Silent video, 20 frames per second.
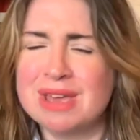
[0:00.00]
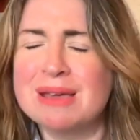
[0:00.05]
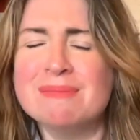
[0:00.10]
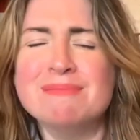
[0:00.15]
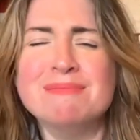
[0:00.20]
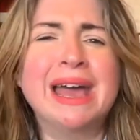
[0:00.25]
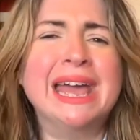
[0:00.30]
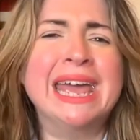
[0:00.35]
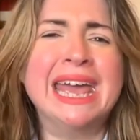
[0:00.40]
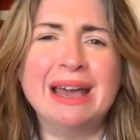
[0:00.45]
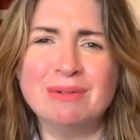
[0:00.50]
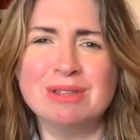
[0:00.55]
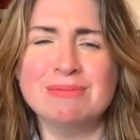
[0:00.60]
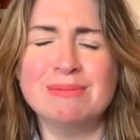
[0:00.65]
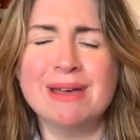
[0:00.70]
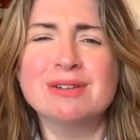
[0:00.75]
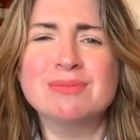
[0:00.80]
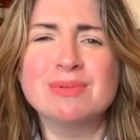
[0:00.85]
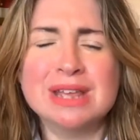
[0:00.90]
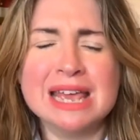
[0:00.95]
in
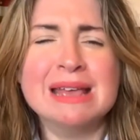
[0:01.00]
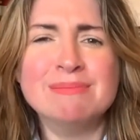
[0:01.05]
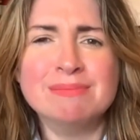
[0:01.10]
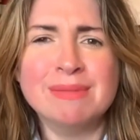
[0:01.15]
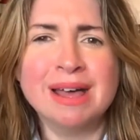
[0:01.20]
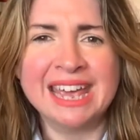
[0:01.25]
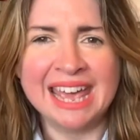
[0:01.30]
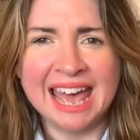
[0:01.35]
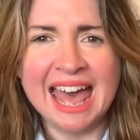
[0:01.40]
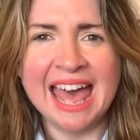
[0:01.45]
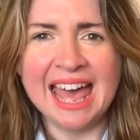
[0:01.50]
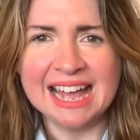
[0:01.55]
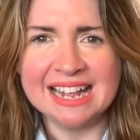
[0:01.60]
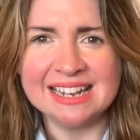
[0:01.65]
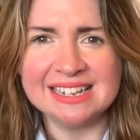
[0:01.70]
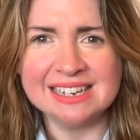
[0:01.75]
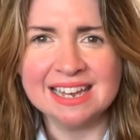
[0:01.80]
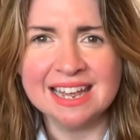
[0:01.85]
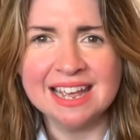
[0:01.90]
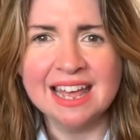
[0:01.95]
my
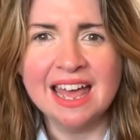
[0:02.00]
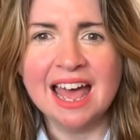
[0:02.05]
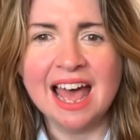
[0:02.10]
head,